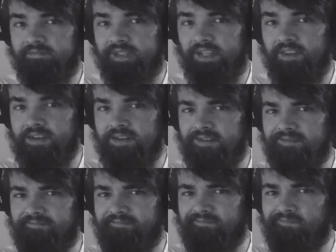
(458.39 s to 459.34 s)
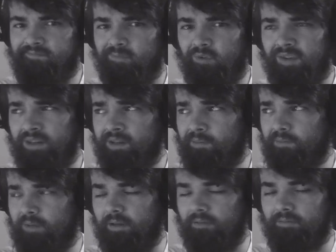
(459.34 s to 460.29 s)
I think was the name.
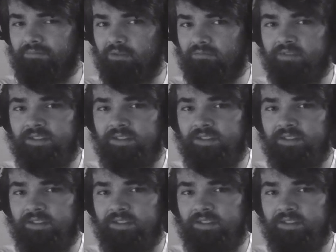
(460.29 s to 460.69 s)
I don't know.